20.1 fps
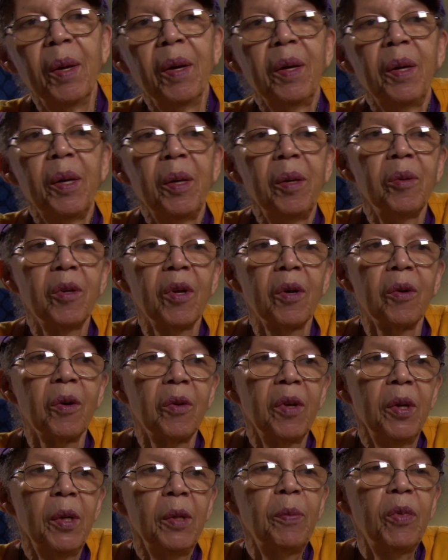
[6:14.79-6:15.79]
He
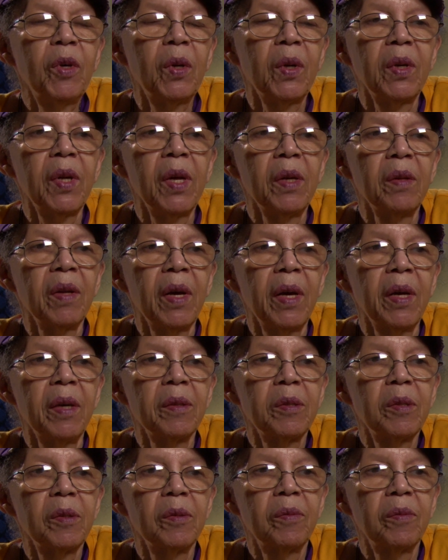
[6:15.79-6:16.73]
put it in there